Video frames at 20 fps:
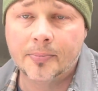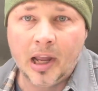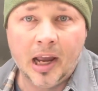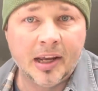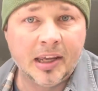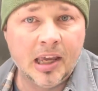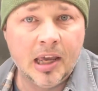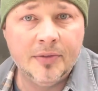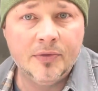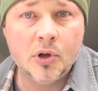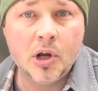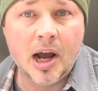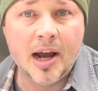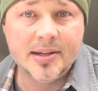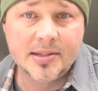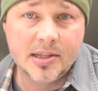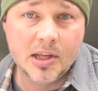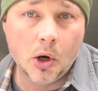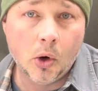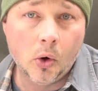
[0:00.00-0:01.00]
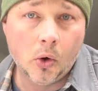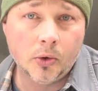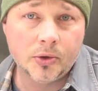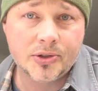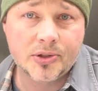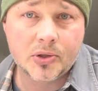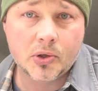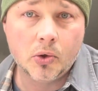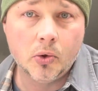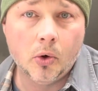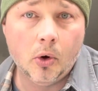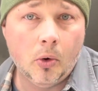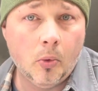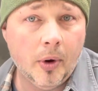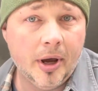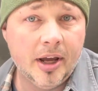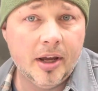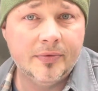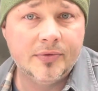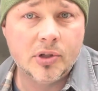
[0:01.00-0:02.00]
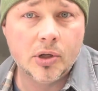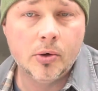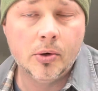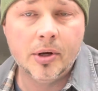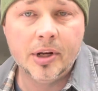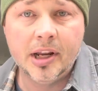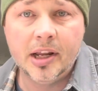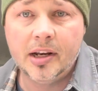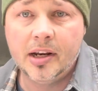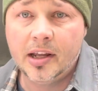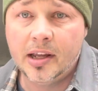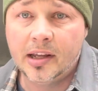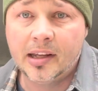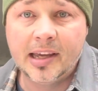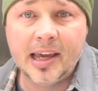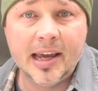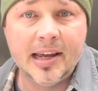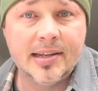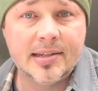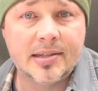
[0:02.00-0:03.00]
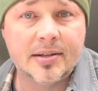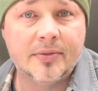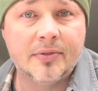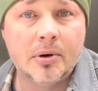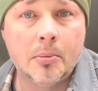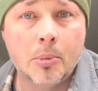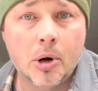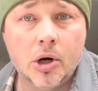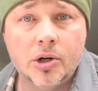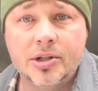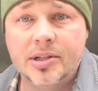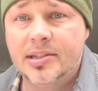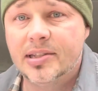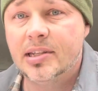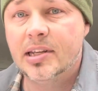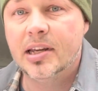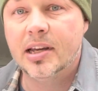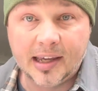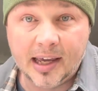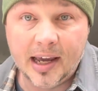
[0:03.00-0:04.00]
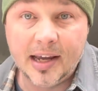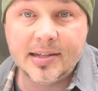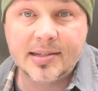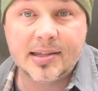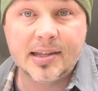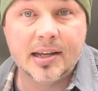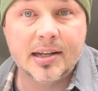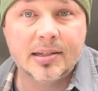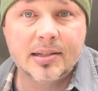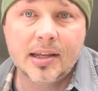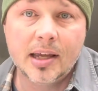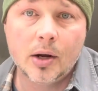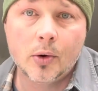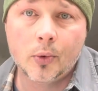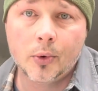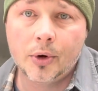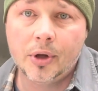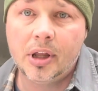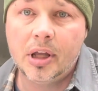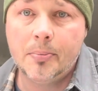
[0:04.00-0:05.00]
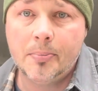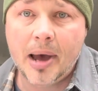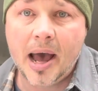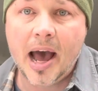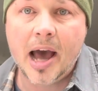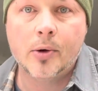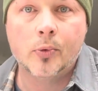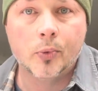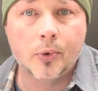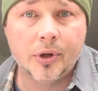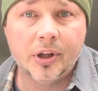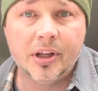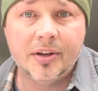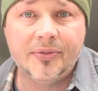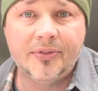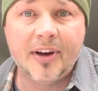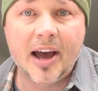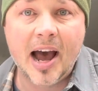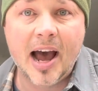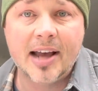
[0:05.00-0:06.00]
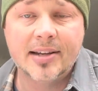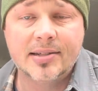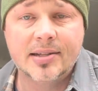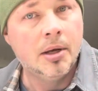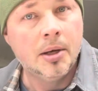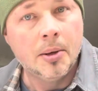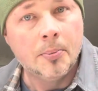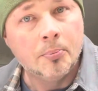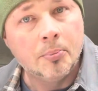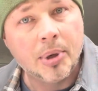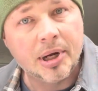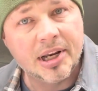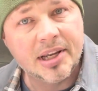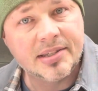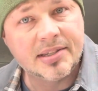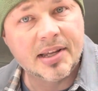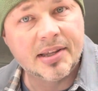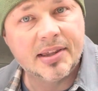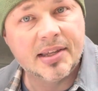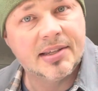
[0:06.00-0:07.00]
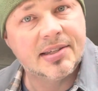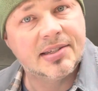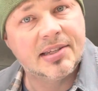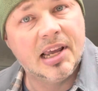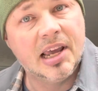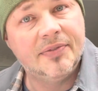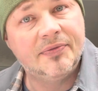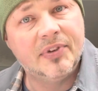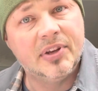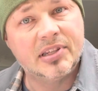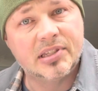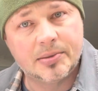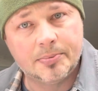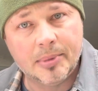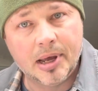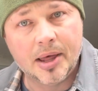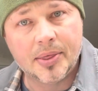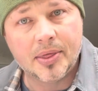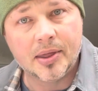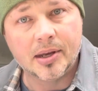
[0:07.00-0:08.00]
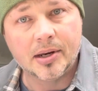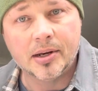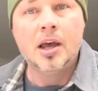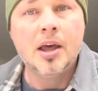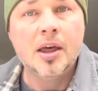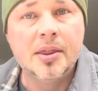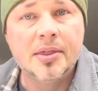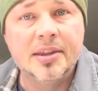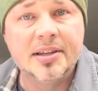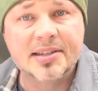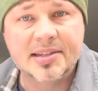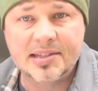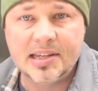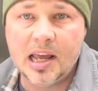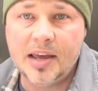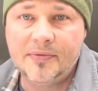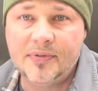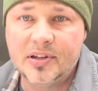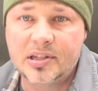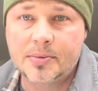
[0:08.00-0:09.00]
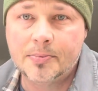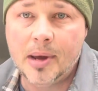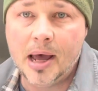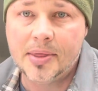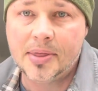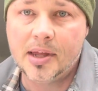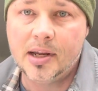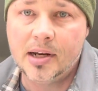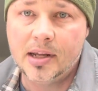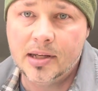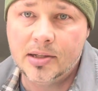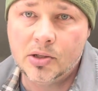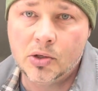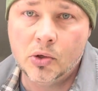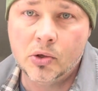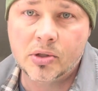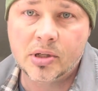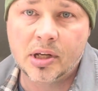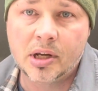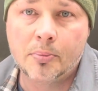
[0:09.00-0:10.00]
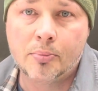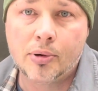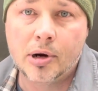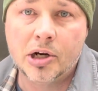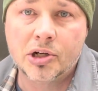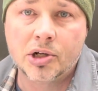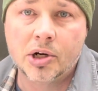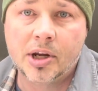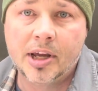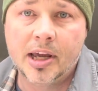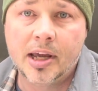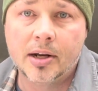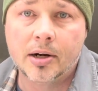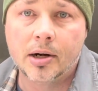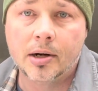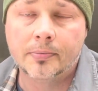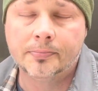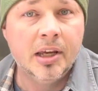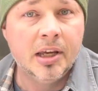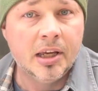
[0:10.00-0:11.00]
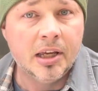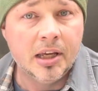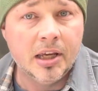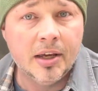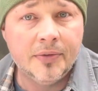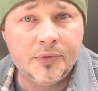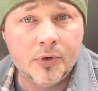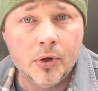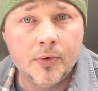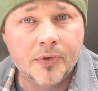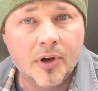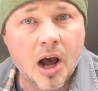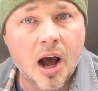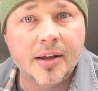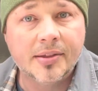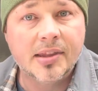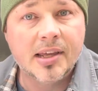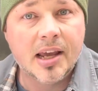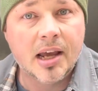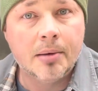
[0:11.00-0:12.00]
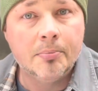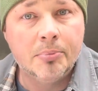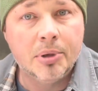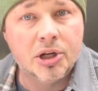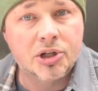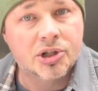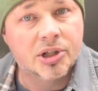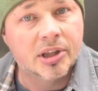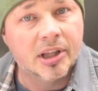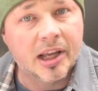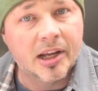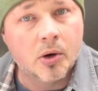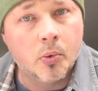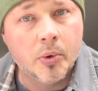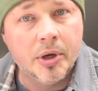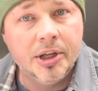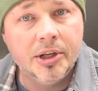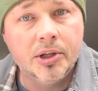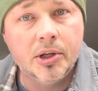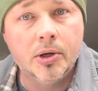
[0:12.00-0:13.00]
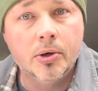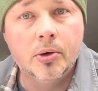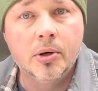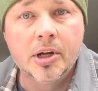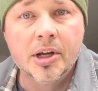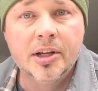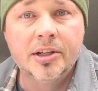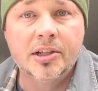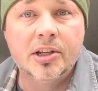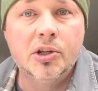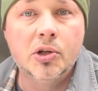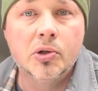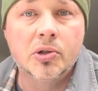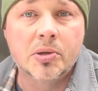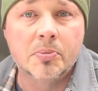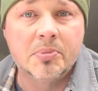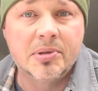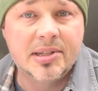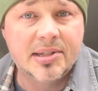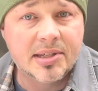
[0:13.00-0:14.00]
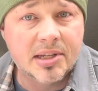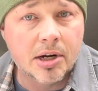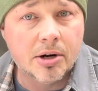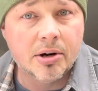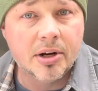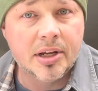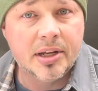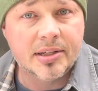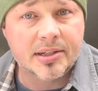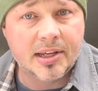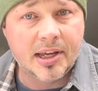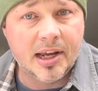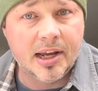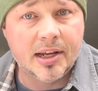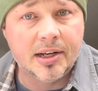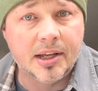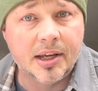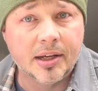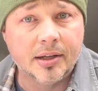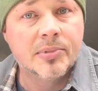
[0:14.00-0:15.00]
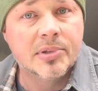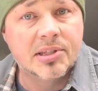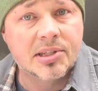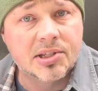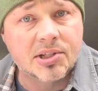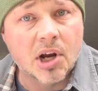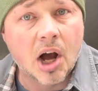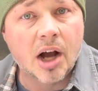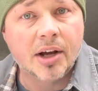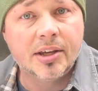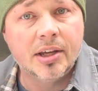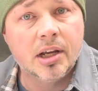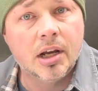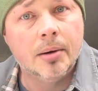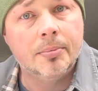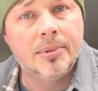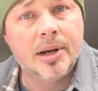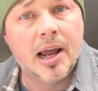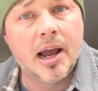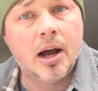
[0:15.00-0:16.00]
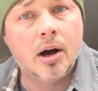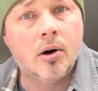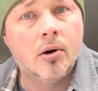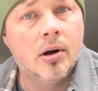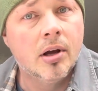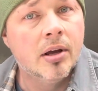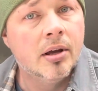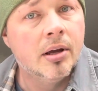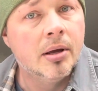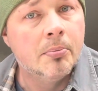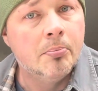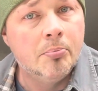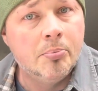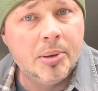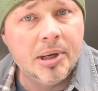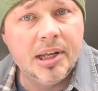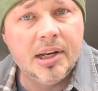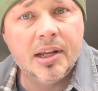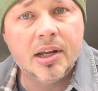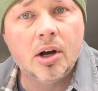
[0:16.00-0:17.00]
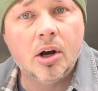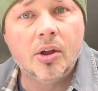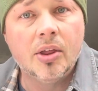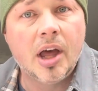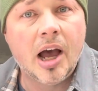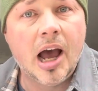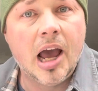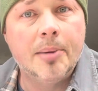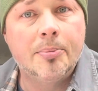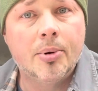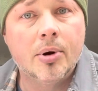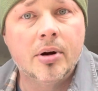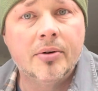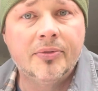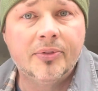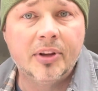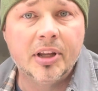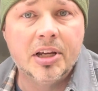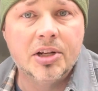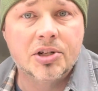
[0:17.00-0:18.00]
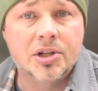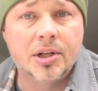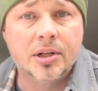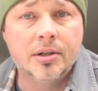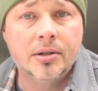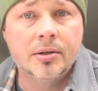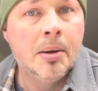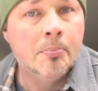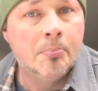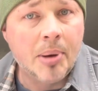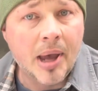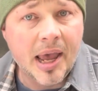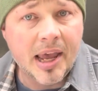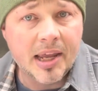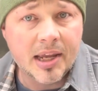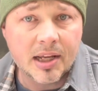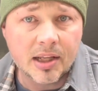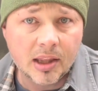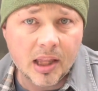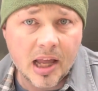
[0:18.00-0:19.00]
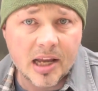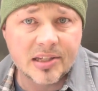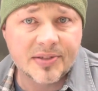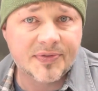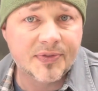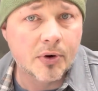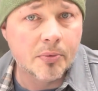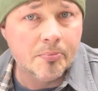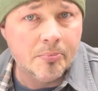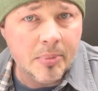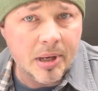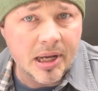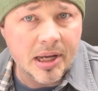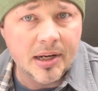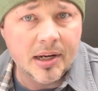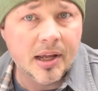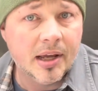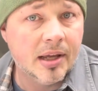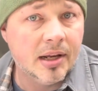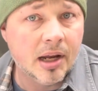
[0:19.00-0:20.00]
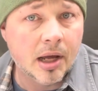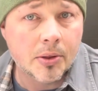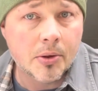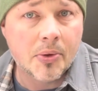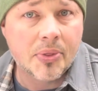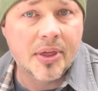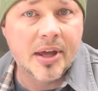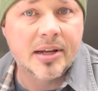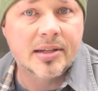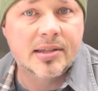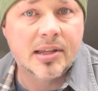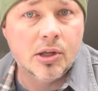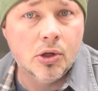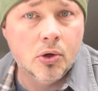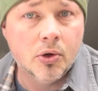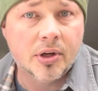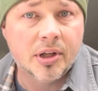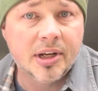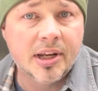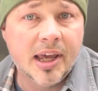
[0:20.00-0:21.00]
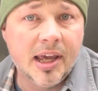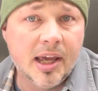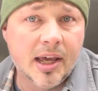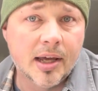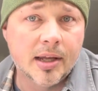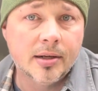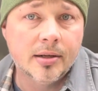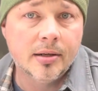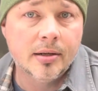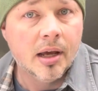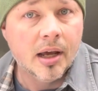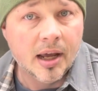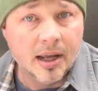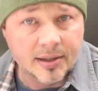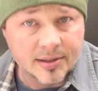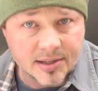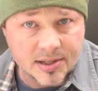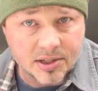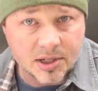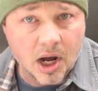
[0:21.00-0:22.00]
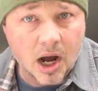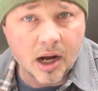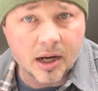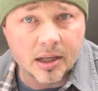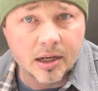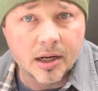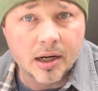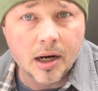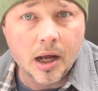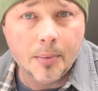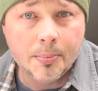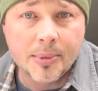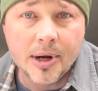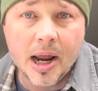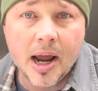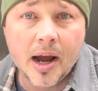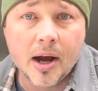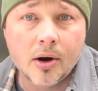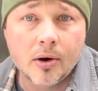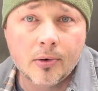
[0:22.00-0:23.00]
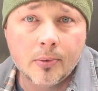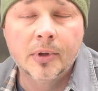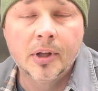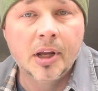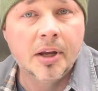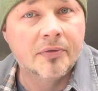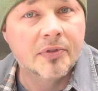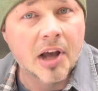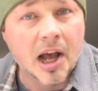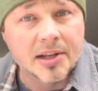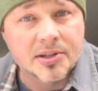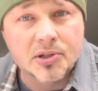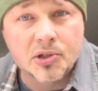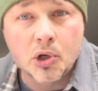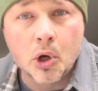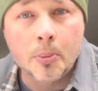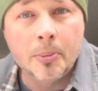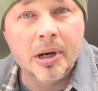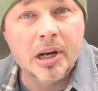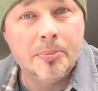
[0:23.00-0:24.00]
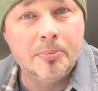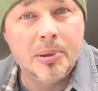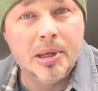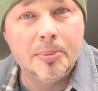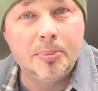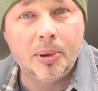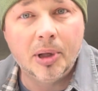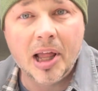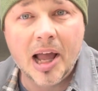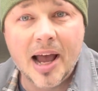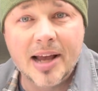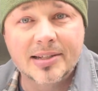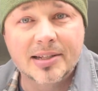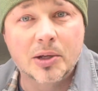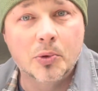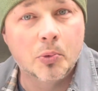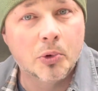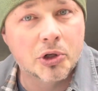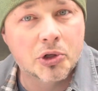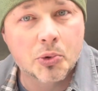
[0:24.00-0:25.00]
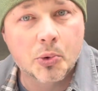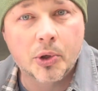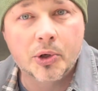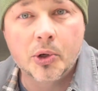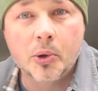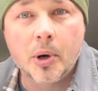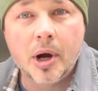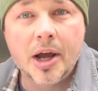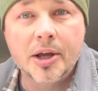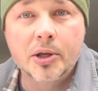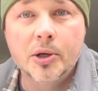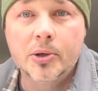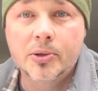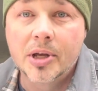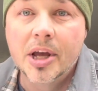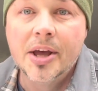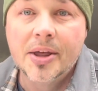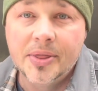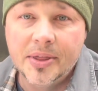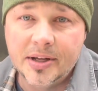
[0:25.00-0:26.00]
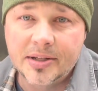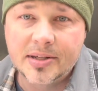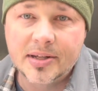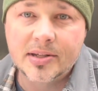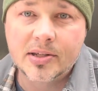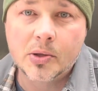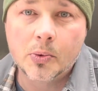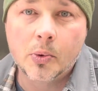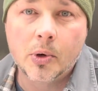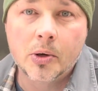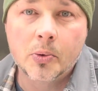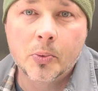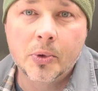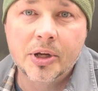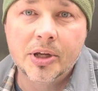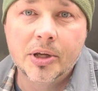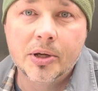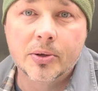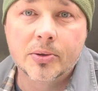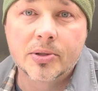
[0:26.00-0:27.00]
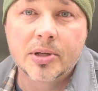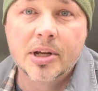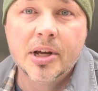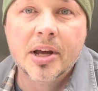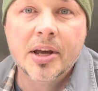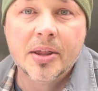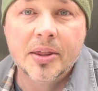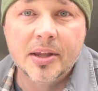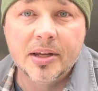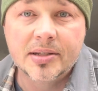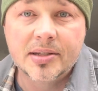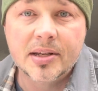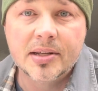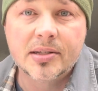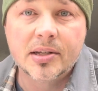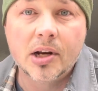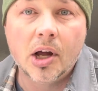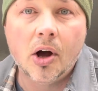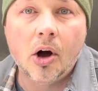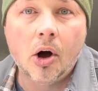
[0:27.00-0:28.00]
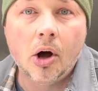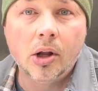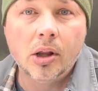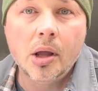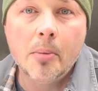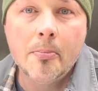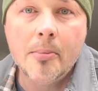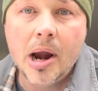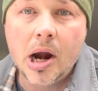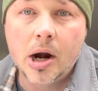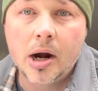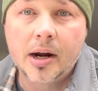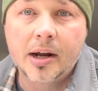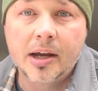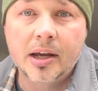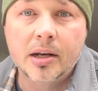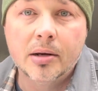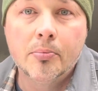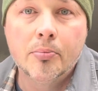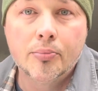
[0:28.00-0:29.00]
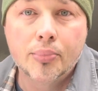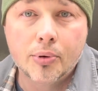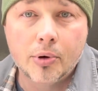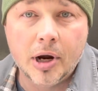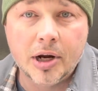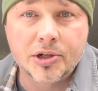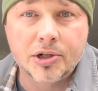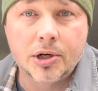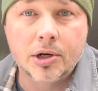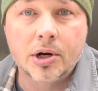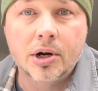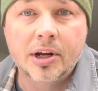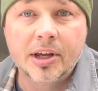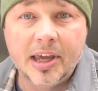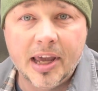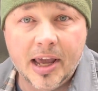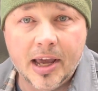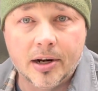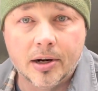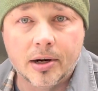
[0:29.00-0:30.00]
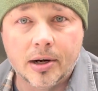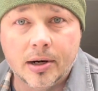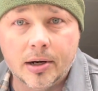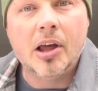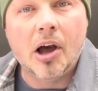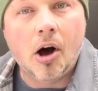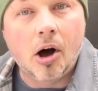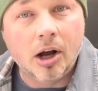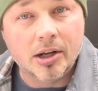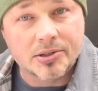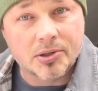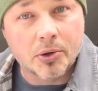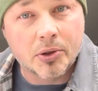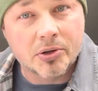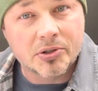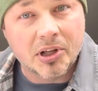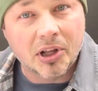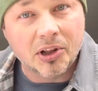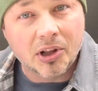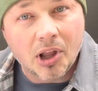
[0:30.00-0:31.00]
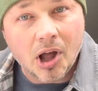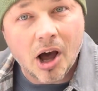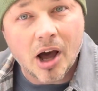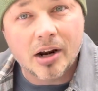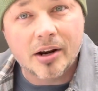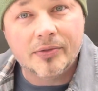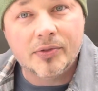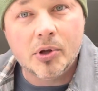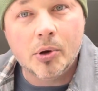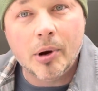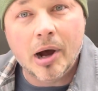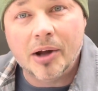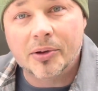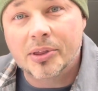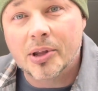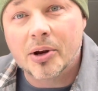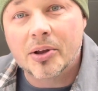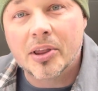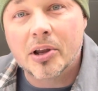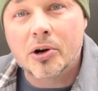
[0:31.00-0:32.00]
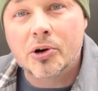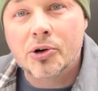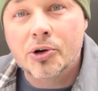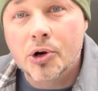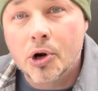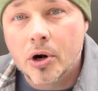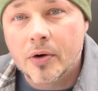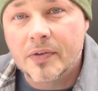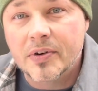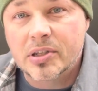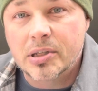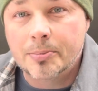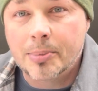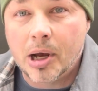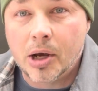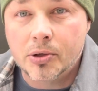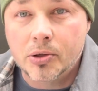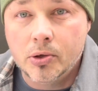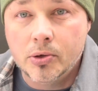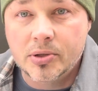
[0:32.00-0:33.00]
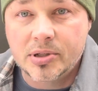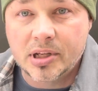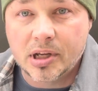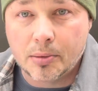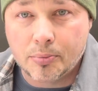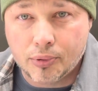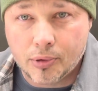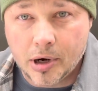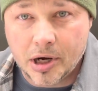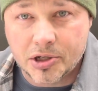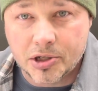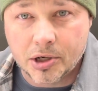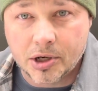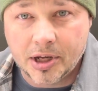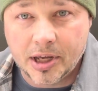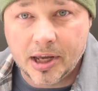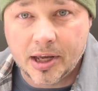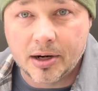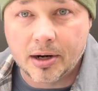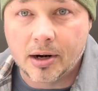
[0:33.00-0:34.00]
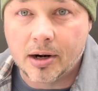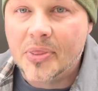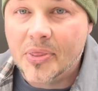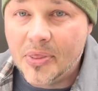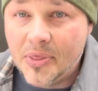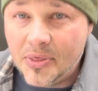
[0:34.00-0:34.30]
I gave you guys the old school way of doing it in case of an emergency, in case things get really bad really fast. But is it the safest method? The safest method is using a pressure canner. If you've got the ambition like we do to do some serious canning, stocking up now beating all the hyperinflation, paying less for meat and other things that you can can, and stocking it up now. Got so many people asking, which one do I use? This is the one we use. This is an all-American pressure canner. Also, there's a lot of you out there that are nervous about using a pressure canner.